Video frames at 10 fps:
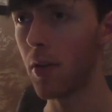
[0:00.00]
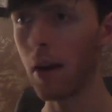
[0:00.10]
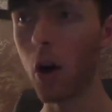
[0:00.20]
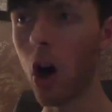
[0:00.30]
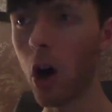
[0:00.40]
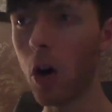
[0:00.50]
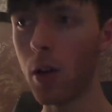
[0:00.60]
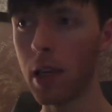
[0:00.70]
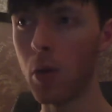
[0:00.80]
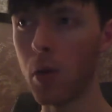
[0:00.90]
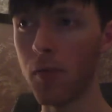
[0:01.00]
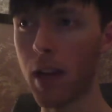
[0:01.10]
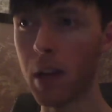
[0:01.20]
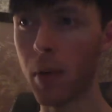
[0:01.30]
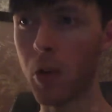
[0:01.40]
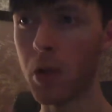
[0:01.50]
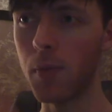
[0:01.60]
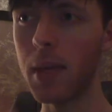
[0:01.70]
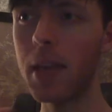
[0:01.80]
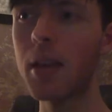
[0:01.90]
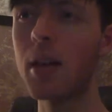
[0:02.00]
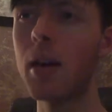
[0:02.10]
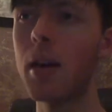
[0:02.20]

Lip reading: They're all equal and valid parts of me.